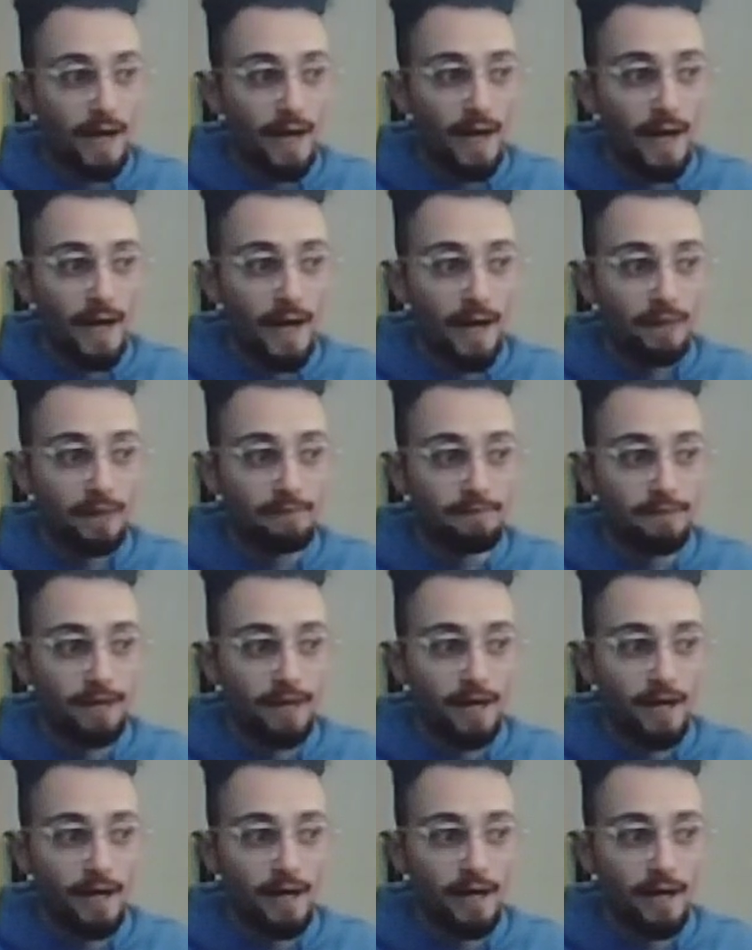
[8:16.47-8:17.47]
and
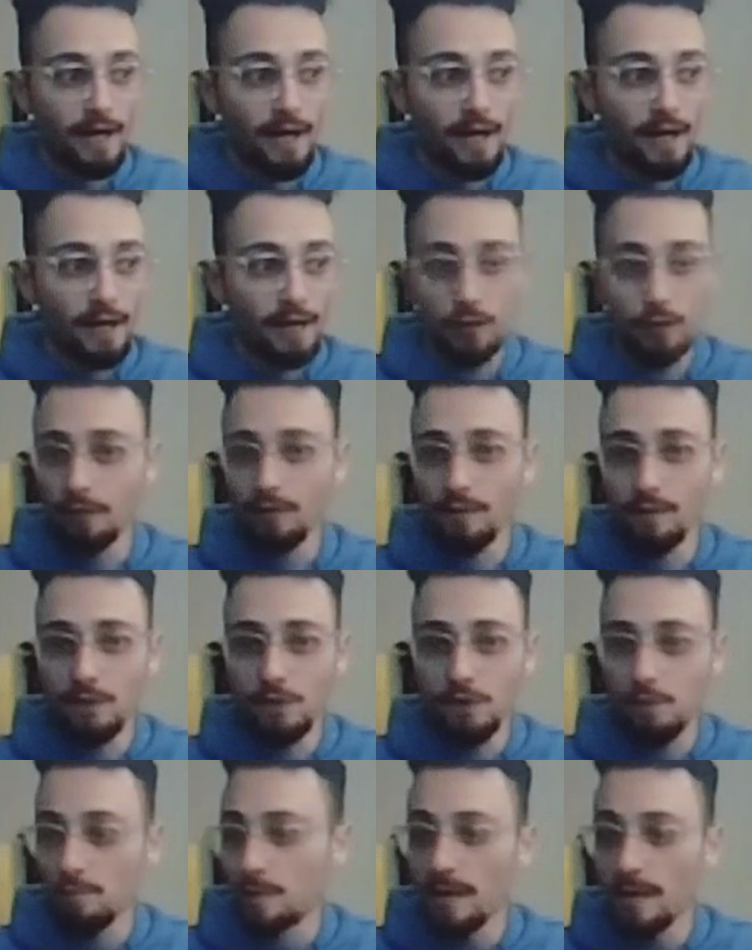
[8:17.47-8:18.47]
you have the
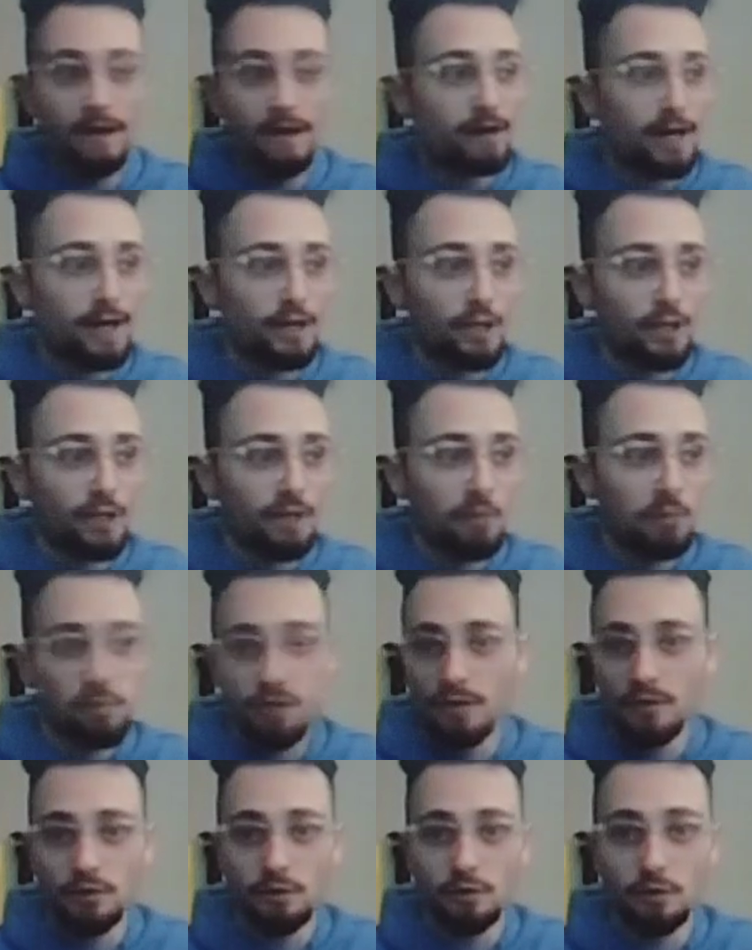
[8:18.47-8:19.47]
bishop pair, and you have a
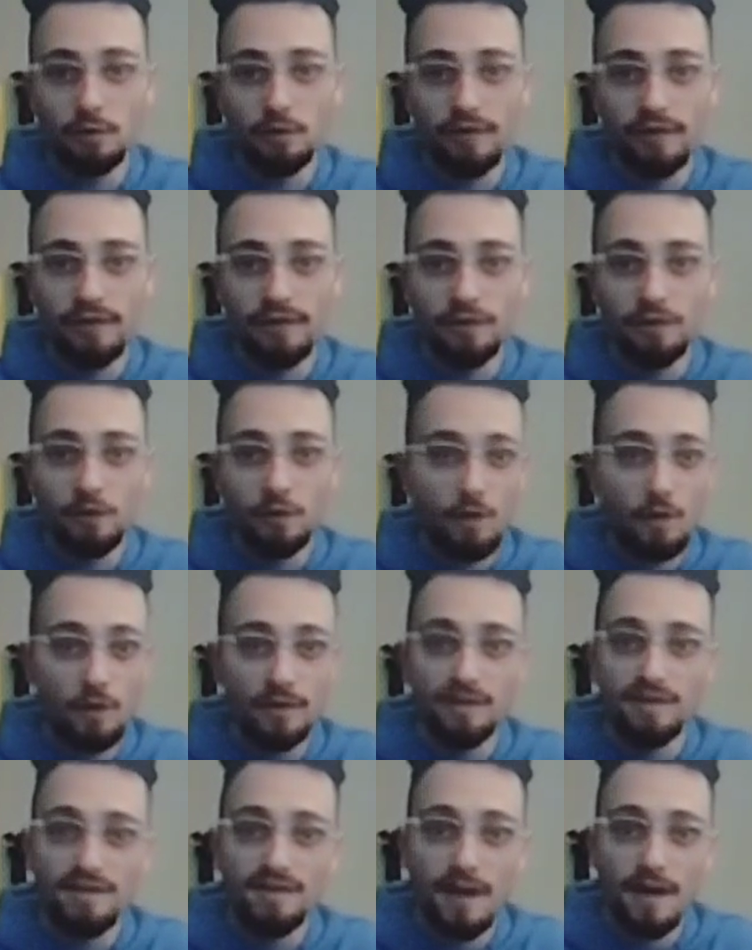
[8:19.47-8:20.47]
+2 advantage
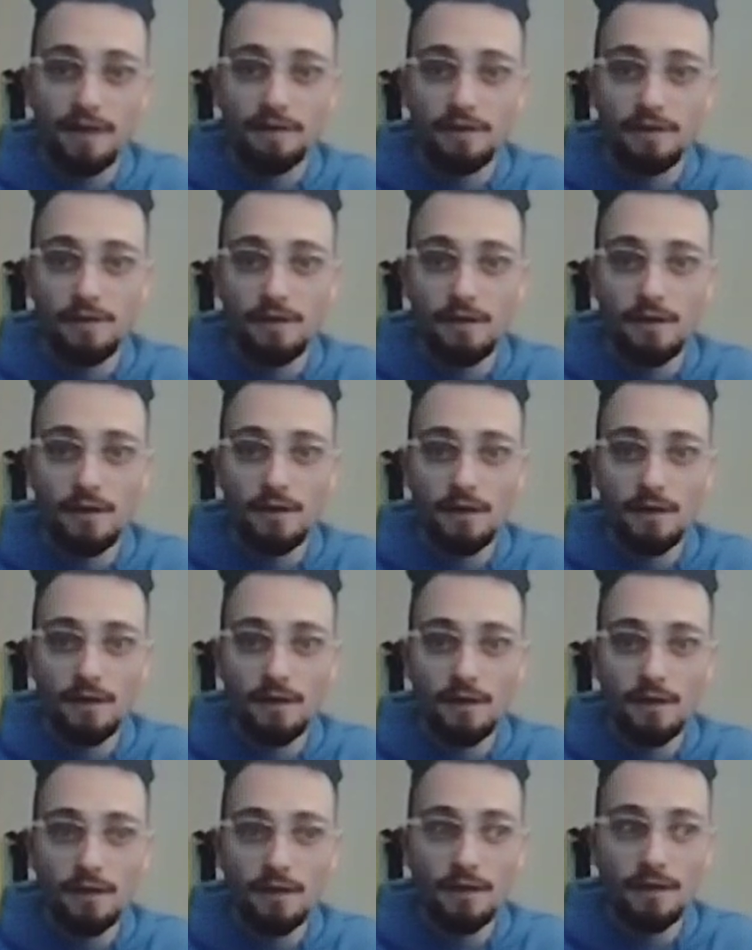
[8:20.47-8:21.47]
according to Stockfish.
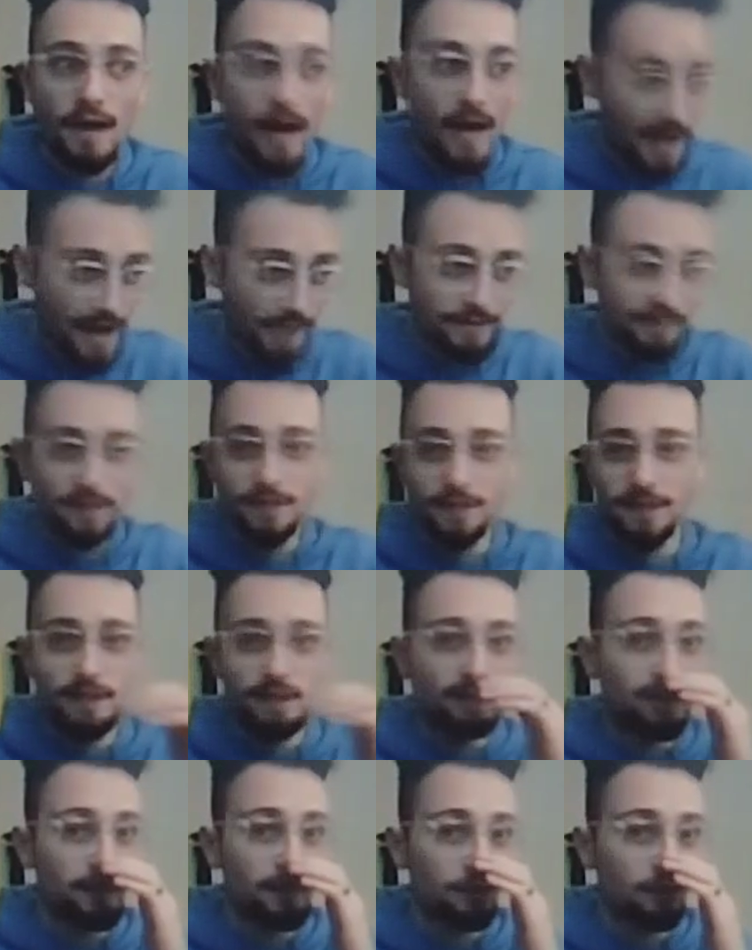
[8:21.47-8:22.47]
I had this in
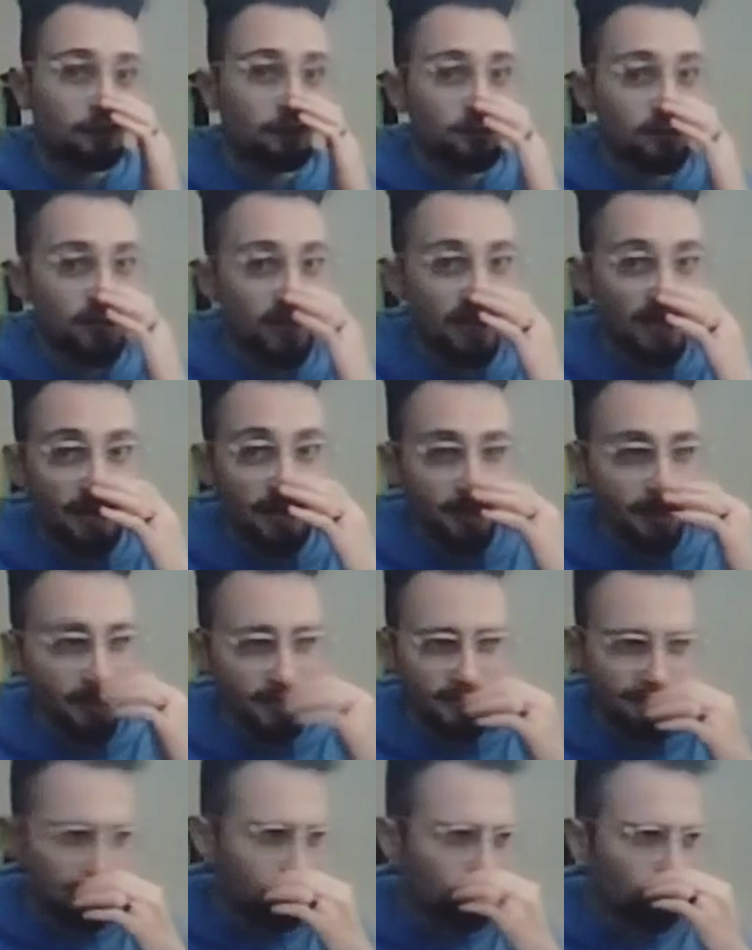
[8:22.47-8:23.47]
a Title Tuesday game
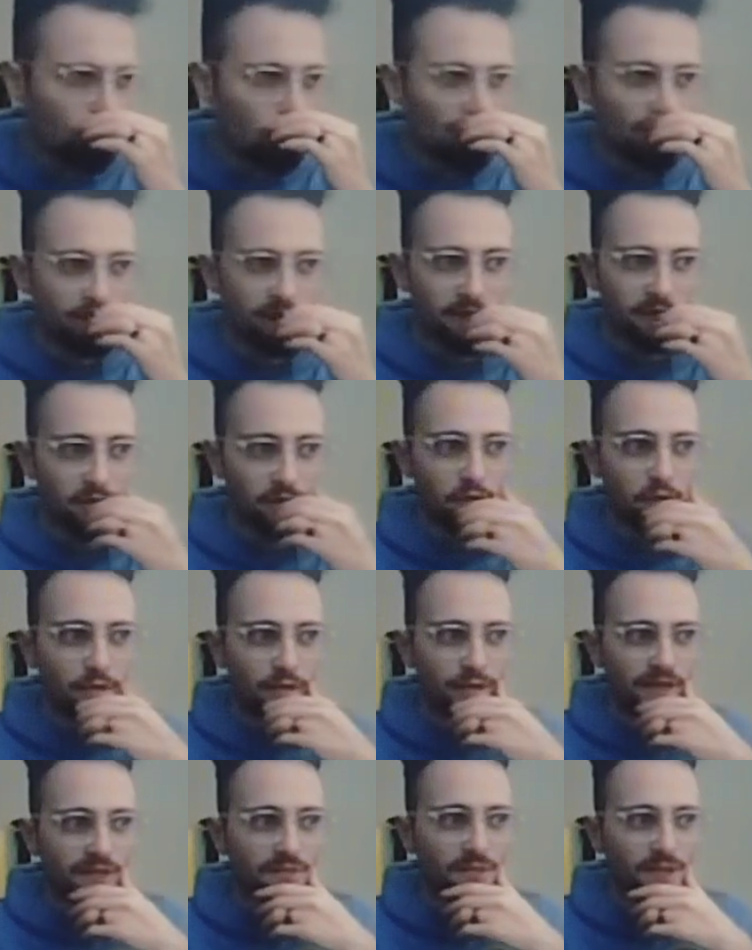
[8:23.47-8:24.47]
against like a 2500
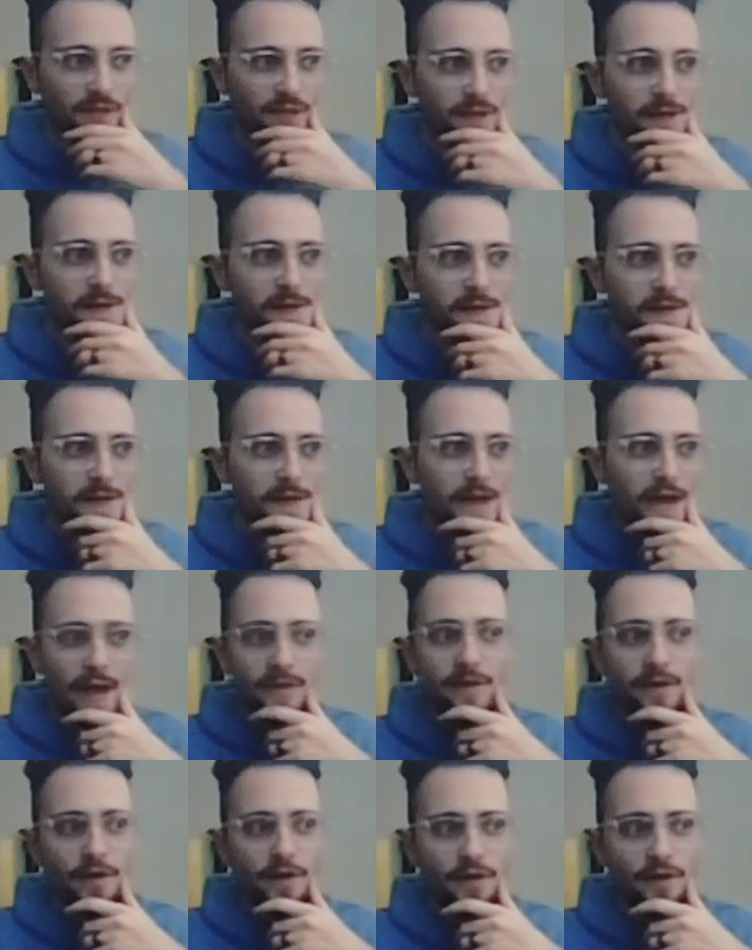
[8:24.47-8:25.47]
rated player.
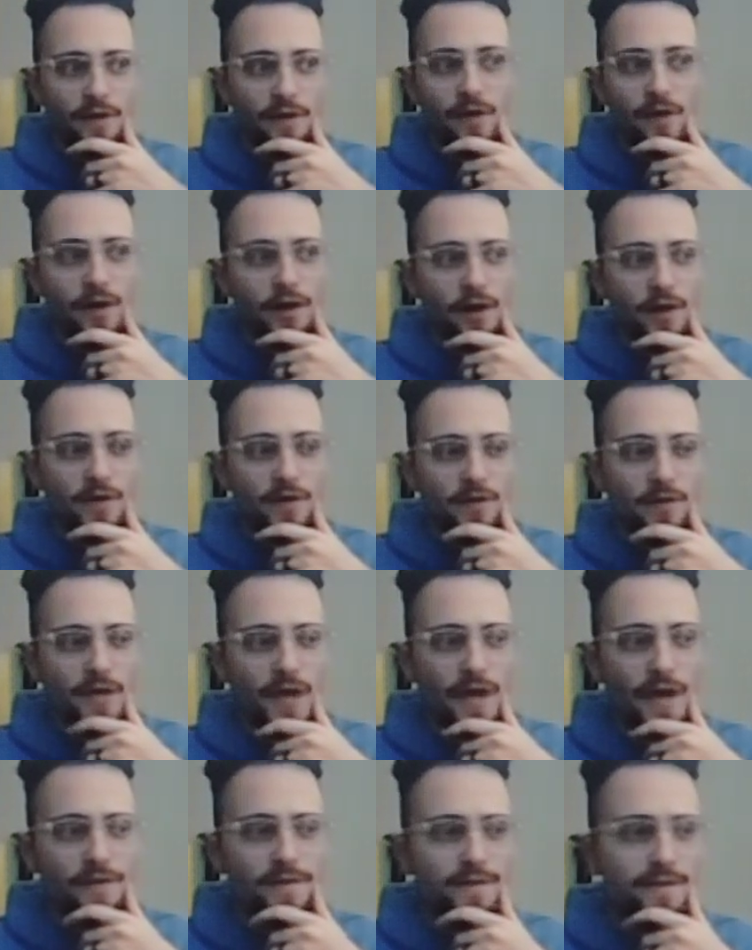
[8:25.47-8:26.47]
And there are other
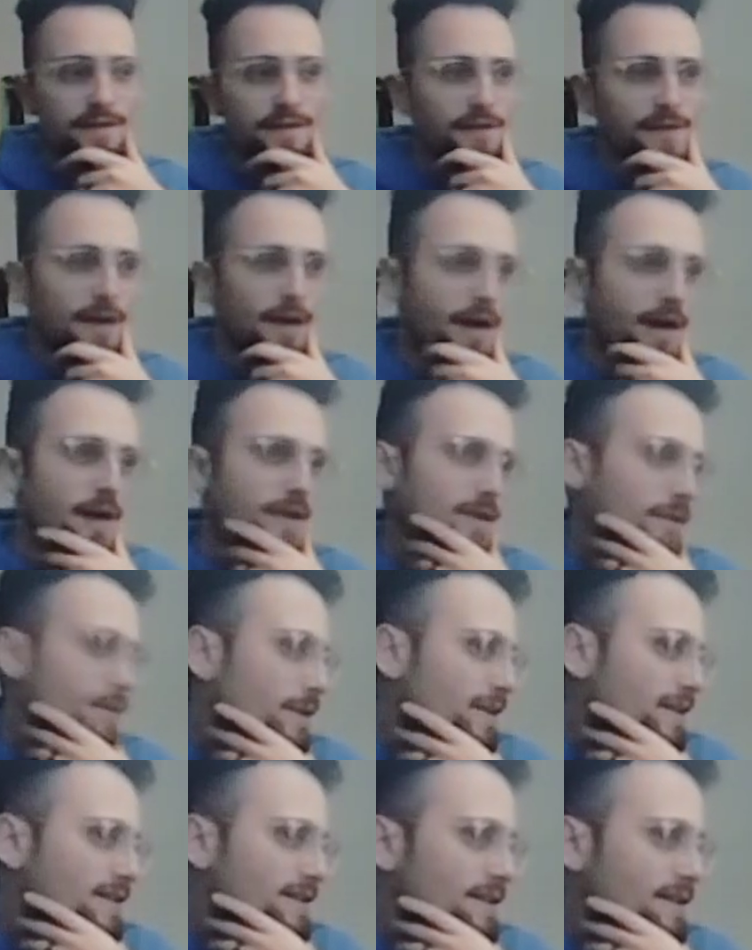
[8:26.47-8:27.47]
lines. The
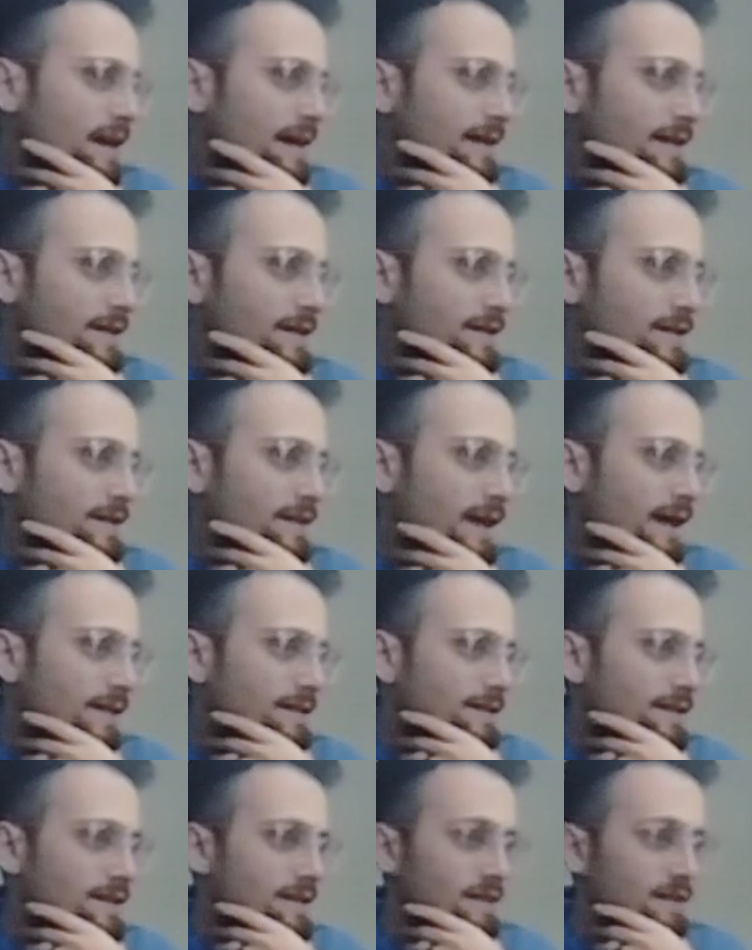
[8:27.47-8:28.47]
best line is
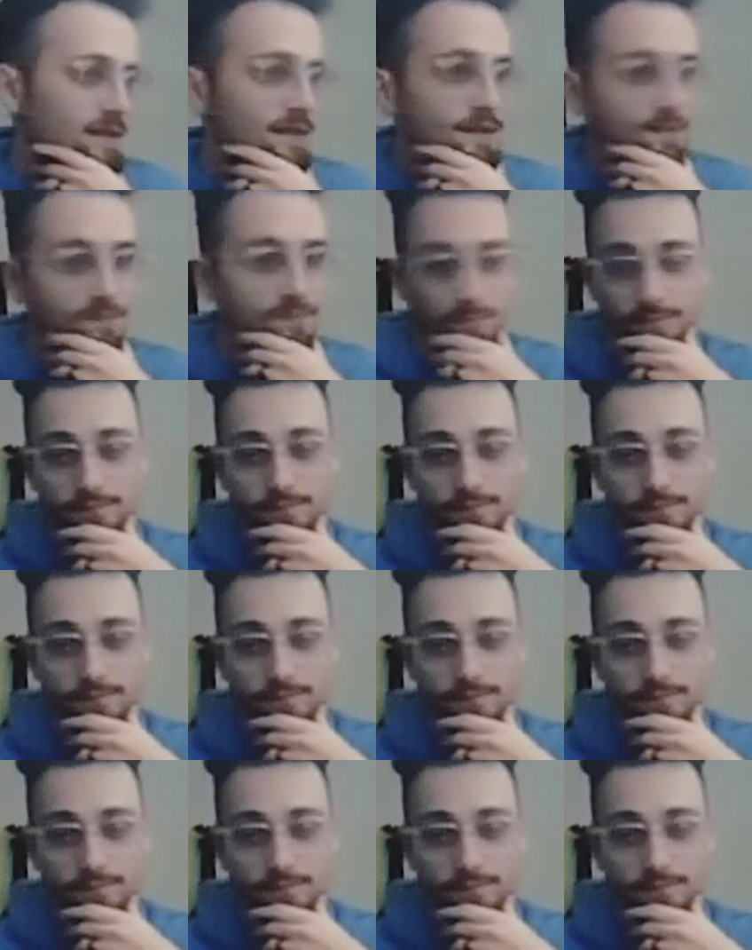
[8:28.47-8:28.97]
f6.